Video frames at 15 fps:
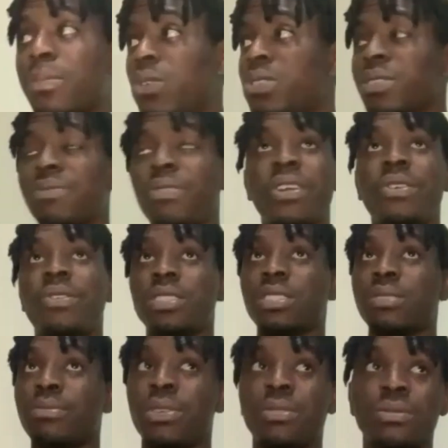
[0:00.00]
music for a
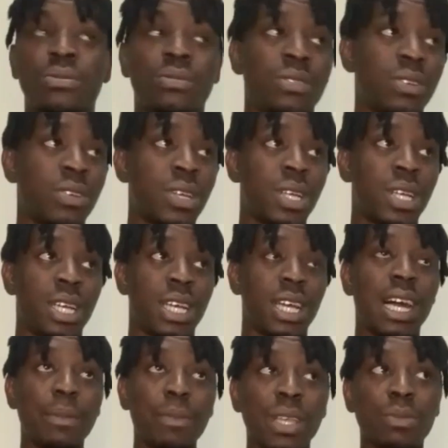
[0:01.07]
reason, bro.
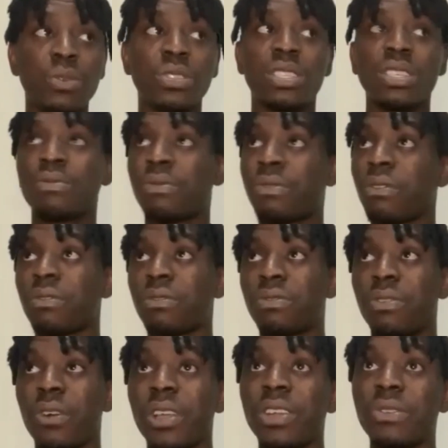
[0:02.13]
I make music
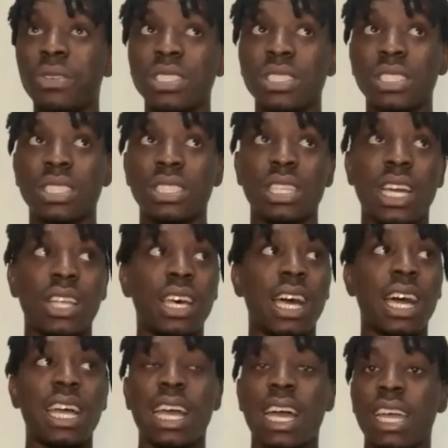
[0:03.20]
for a reason.
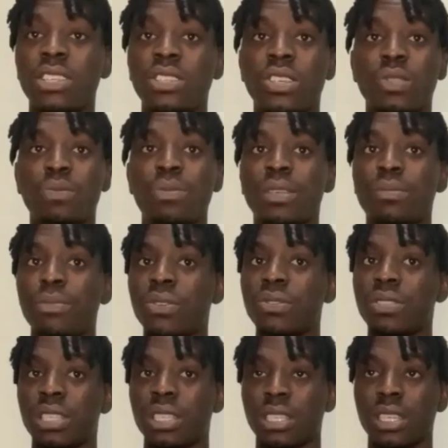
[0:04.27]
I don't just make
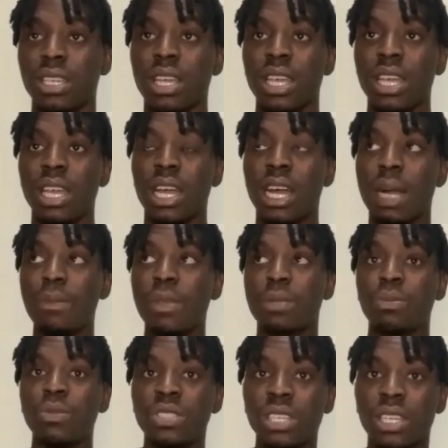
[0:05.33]
music. I make
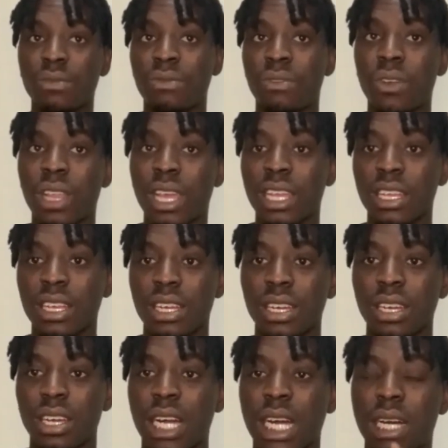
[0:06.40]
music for, like,
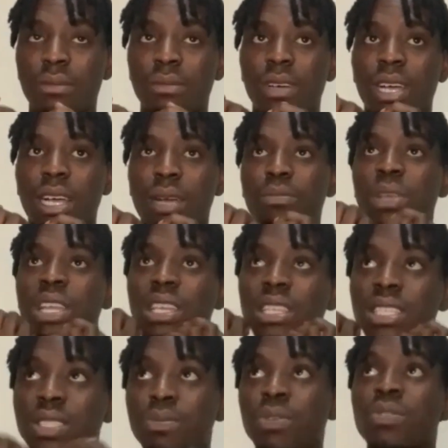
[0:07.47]
I'm making
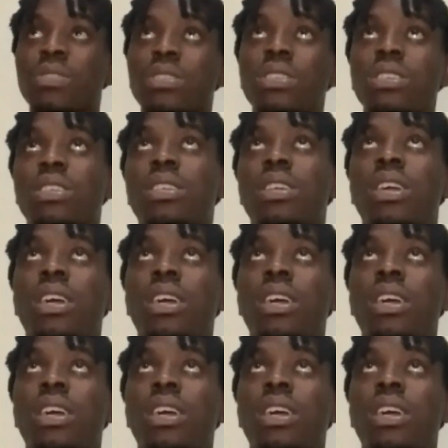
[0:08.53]
this music